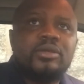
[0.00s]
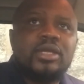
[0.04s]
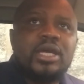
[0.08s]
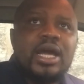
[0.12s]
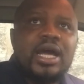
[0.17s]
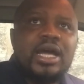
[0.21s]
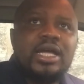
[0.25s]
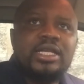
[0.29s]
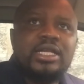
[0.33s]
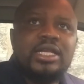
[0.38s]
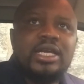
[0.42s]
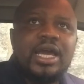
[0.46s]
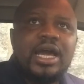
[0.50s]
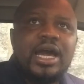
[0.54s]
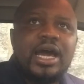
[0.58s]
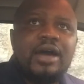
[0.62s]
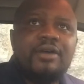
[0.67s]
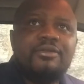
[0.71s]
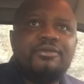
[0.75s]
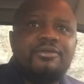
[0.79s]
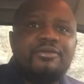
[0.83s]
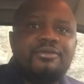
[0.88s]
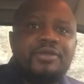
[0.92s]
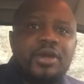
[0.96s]
and they
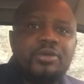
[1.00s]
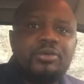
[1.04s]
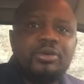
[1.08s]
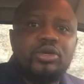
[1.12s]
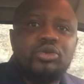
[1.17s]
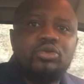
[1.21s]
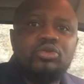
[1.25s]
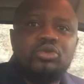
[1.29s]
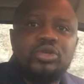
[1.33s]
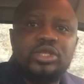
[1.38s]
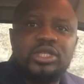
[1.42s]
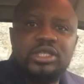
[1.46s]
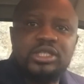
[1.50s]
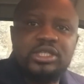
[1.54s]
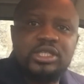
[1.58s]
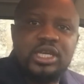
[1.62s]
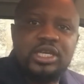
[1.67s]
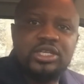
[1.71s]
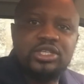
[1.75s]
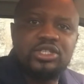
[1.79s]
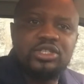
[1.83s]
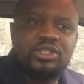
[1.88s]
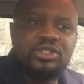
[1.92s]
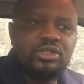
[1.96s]
have very good
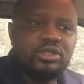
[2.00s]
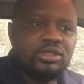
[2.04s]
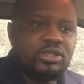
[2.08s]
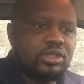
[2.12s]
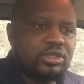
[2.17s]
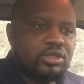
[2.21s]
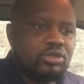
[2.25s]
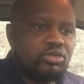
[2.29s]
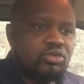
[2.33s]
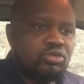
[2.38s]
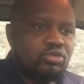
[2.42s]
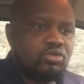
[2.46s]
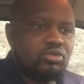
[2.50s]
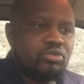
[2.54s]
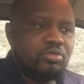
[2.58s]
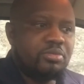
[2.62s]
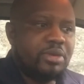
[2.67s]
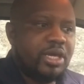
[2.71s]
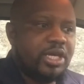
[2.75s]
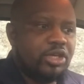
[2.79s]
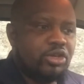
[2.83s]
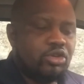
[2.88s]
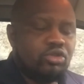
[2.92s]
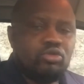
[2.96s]
intentions to
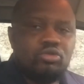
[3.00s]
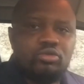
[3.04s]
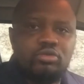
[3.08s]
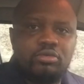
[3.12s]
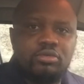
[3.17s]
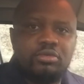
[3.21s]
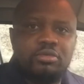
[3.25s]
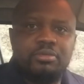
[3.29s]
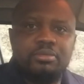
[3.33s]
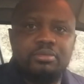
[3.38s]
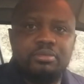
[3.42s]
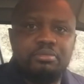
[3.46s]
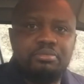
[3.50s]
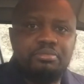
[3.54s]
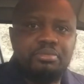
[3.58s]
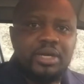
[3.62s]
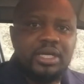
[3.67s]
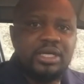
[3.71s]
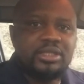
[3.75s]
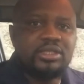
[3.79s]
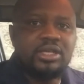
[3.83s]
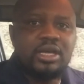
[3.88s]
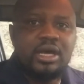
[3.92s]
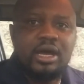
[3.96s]
make you
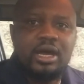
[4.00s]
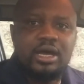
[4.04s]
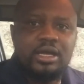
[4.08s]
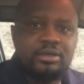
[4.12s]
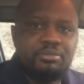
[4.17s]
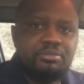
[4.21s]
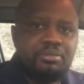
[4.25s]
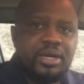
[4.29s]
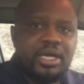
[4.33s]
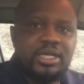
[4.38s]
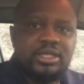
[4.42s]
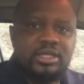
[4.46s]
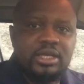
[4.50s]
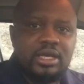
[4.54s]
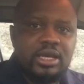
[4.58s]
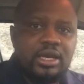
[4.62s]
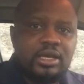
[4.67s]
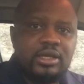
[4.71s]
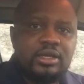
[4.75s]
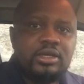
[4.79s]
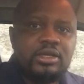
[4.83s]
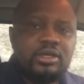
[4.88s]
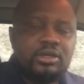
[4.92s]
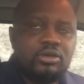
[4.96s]
better and better.
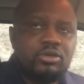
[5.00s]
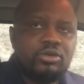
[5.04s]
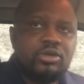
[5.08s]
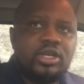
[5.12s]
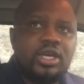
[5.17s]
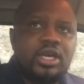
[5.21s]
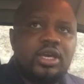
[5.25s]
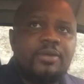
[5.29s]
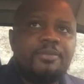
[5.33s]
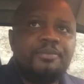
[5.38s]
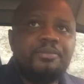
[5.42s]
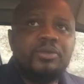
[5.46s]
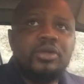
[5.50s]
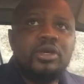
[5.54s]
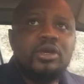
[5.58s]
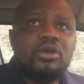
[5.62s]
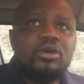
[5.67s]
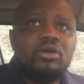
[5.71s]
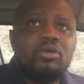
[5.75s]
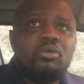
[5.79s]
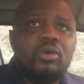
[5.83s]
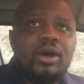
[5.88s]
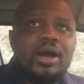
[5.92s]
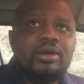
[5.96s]
Okay,
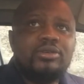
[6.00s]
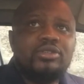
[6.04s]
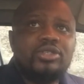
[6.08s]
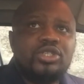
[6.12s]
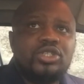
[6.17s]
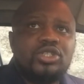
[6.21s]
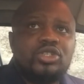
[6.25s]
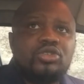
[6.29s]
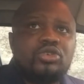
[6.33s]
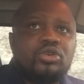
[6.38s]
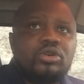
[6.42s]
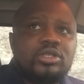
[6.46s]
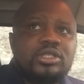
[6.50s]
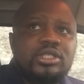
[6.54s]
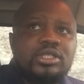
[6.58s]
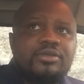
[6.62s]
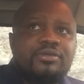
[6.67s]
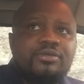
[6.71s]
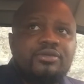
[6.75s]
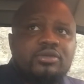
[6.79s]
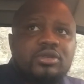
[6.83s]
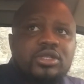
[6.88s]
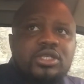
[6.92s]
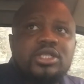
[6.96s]
while
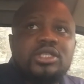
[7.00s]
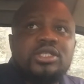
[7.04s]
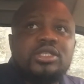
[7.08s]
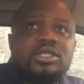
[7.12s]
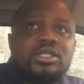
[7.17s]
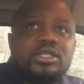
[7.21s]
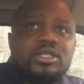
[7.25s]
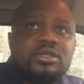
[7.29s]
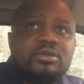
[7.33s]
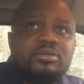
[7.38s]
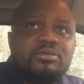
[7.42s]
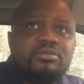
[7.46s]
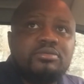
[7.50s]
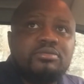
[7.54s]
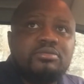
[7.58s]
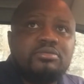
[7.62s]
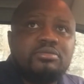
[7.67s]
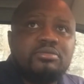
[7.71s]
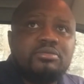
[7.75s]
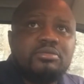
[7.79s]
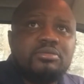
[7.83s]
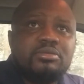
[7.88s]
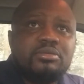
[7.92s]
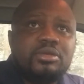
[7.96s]
destructive criticism
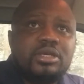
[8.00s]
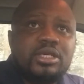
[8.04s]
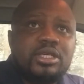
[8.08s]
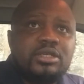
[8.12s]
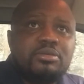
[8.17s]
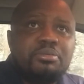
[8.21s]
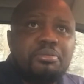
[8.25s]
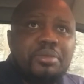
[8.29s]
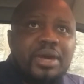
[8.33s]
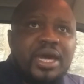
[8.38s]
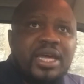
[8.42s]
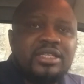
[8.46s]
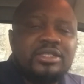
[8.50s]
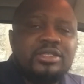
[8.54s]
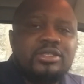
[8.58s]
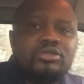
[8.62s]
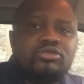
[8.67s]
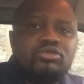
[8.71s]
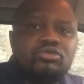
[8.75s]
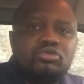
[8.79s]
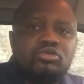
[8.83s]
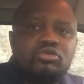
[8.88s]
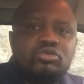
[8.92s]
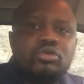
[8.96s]
is meant
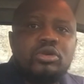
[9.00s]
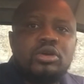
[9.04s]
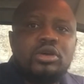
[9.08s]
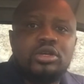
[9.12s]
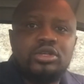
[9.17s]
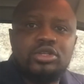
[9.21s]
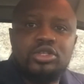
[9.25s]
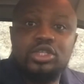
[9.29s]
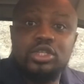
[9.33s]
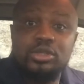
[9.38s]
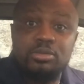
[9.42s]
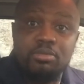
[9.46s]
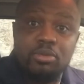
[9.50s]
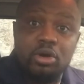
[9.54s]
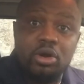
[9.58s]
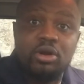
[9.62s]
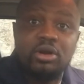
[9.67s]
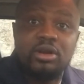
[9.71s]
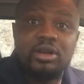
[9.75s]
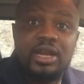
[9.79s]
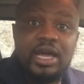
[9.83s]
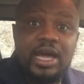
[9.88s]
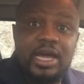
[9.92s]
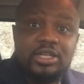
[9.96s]
to
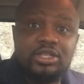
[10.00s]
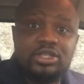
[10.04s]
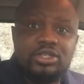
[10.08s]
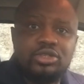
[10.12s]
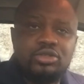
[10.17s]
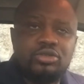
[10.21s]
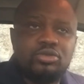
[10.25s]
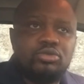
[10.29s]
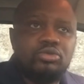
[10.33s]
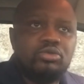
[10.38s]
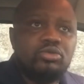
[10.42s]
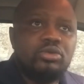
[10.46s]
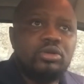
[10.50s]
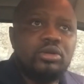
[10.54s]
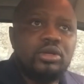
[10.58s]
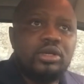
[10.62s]
demoralize you,